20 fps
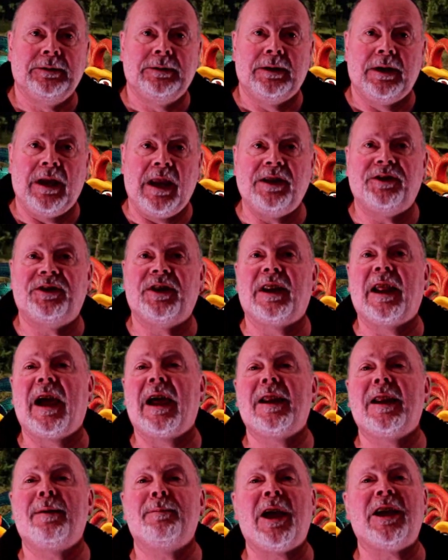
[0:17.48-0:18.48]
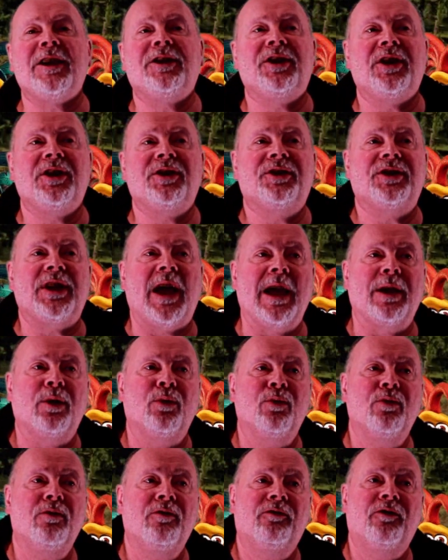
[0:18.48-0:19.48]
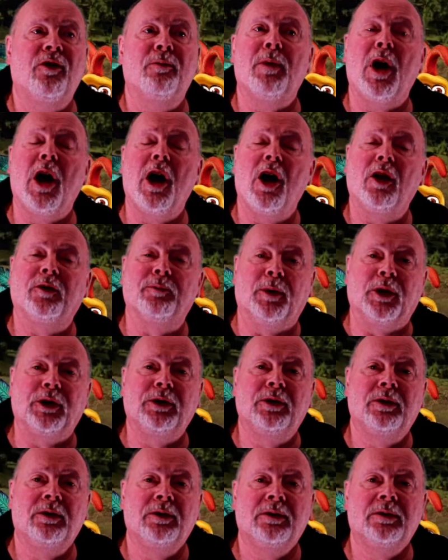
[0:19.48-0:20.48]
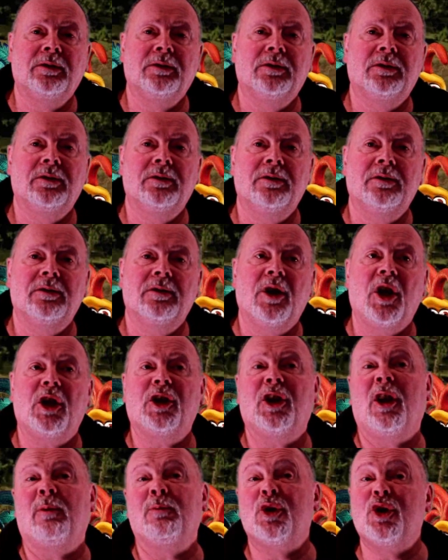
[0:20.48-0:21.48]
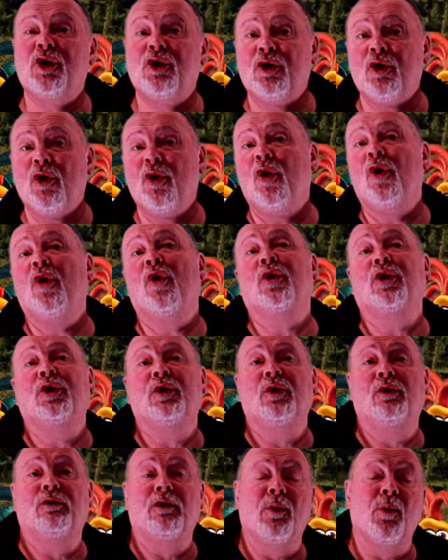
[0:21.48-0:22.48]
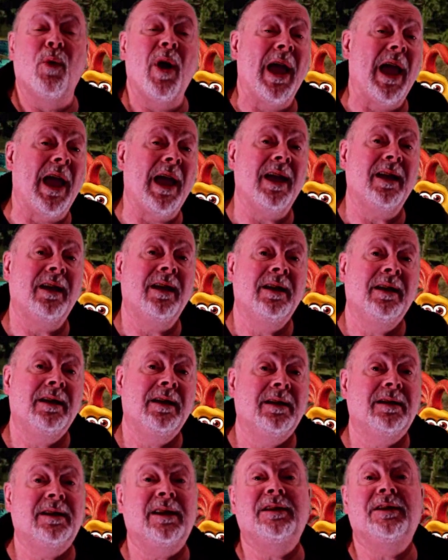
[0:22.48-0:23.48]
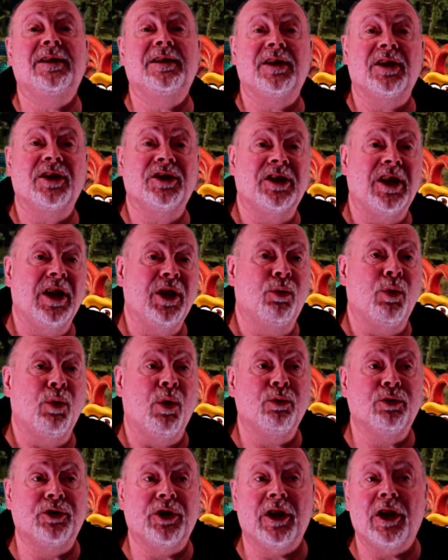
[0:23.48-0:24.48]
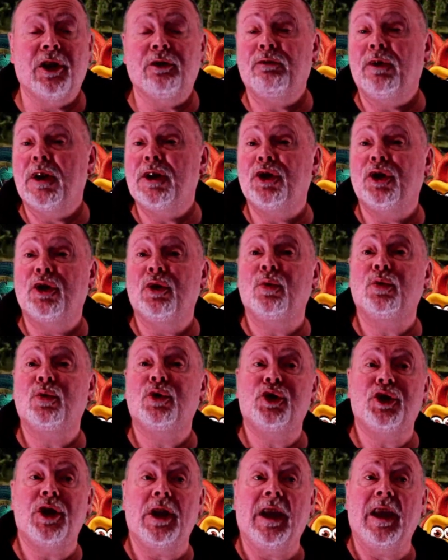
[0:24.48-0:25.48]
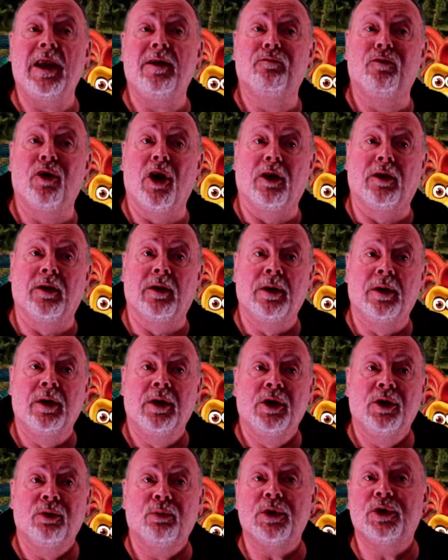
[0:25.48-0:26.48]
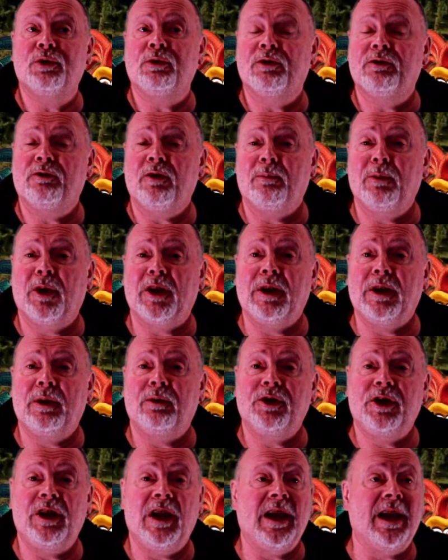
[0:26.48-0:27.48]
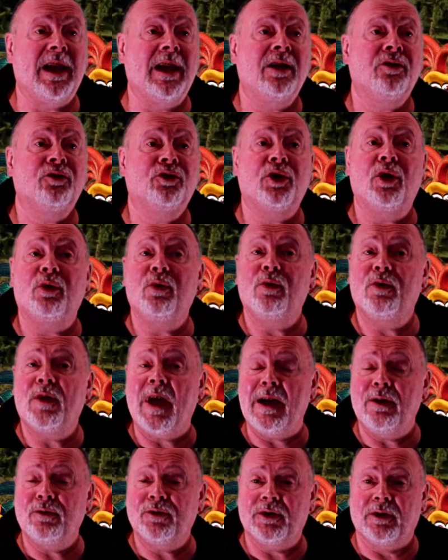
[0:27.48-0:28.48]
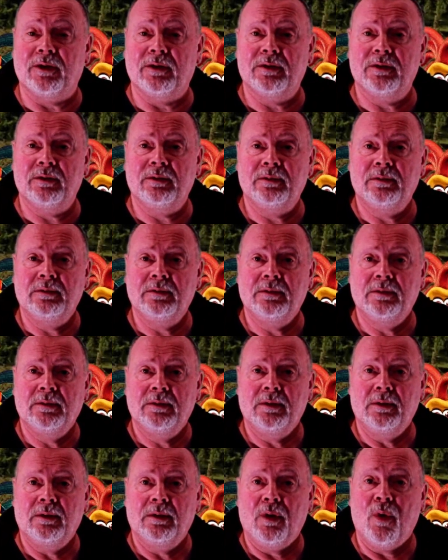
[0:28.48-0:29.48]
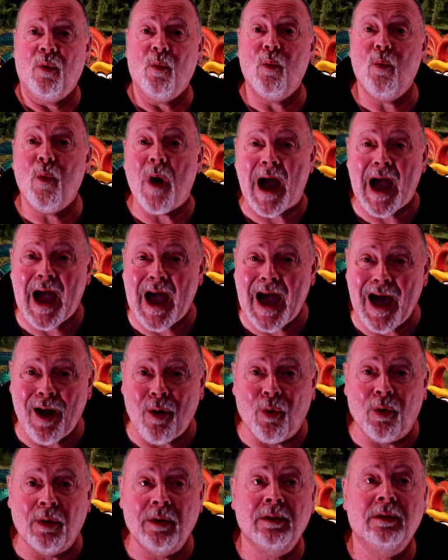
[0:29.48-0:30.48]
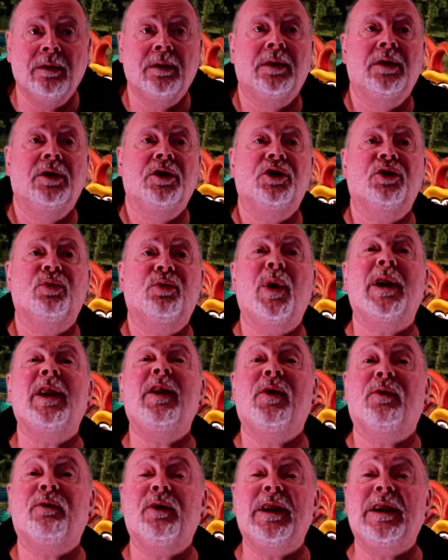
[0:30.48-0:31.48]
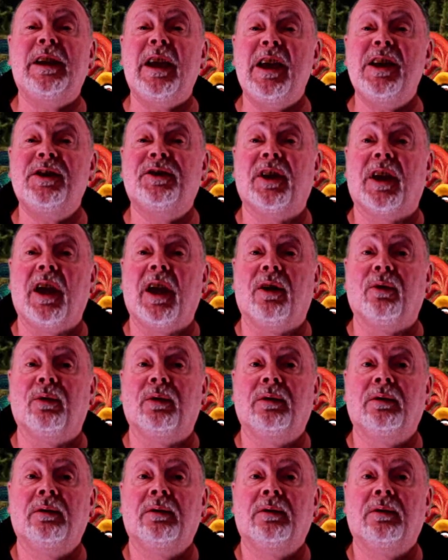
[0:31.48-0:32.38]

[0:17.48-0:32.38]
It's an animated tale from Aardman. As I'm sure you're aware, this is a sequel to the original Chicken Run, which was from the year 2000. Wow, 23 years ago.